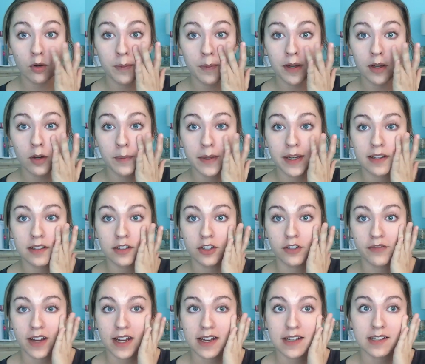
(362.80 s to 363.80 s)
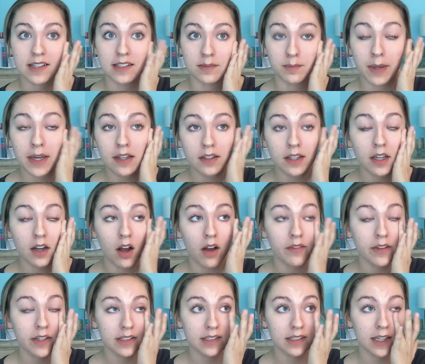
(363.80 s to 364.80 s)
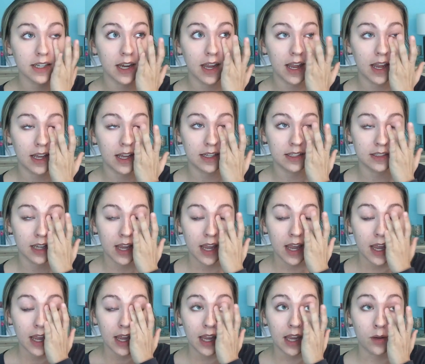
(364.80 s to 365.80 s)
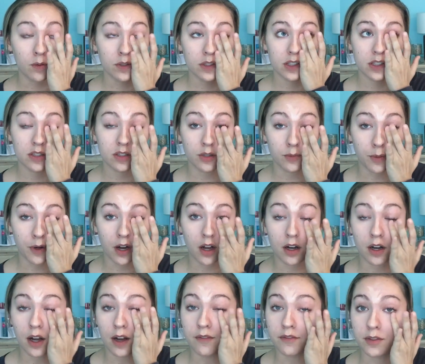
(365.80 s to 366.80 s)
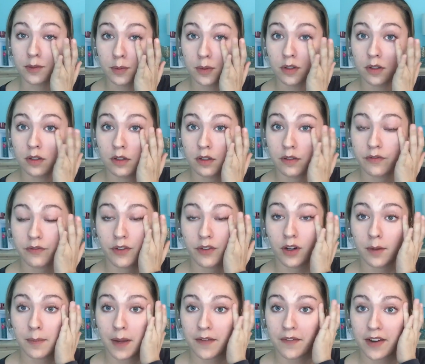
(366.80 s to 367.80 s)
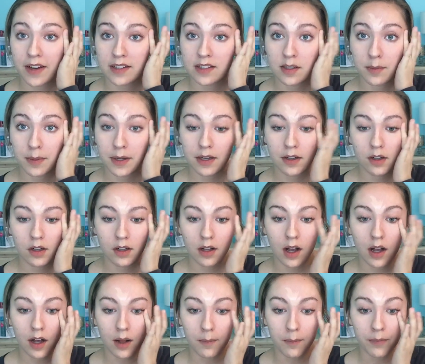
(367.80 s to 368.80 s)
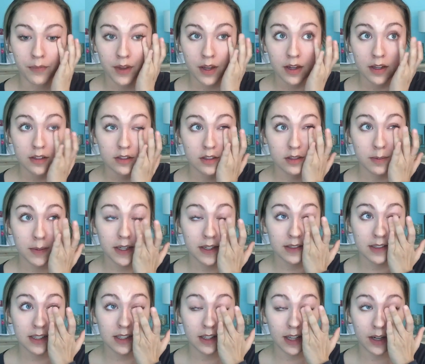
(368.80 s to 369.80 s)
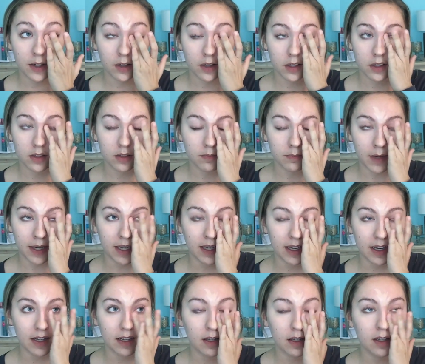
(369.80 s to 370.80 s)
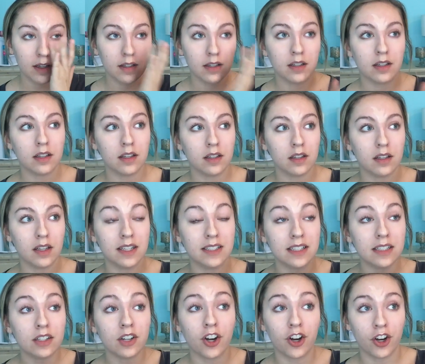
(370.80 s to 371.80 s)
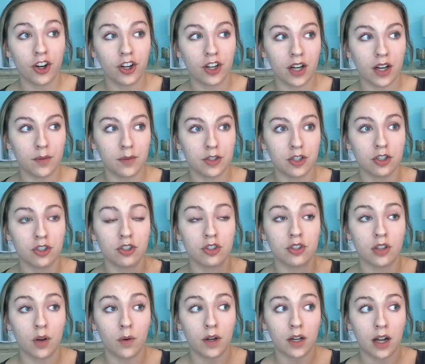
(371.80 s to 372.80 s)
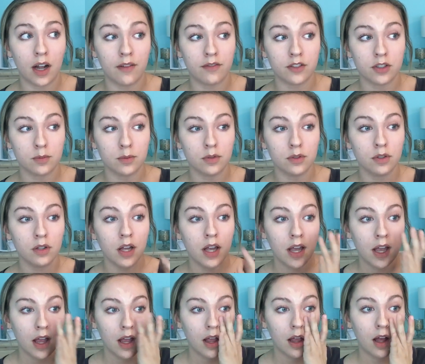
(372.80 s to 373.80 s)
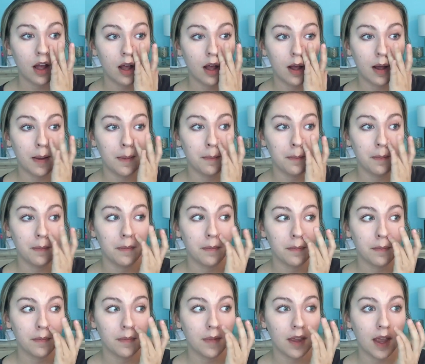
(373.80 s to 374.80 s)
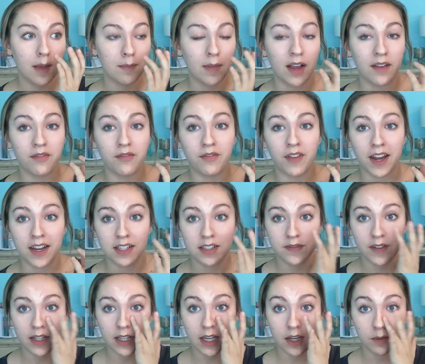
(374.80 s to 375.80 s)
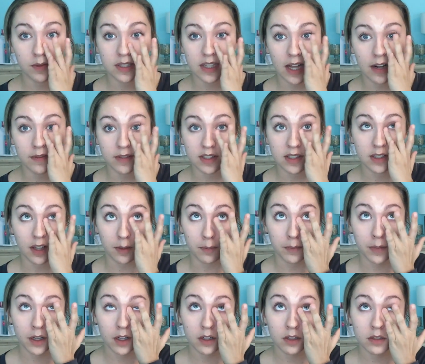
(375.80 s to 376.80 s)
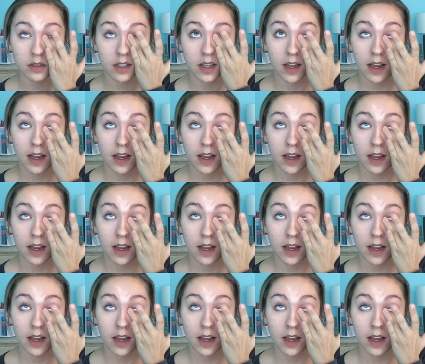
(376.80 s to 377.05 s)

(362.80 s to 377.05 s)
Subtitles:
peel, because your face is peeling obviously, and it was super uncomfortable for my face to peel, just because it like it didn't hurt, it was just so uncomfortable, and my face felt like it was kind of sunburnt,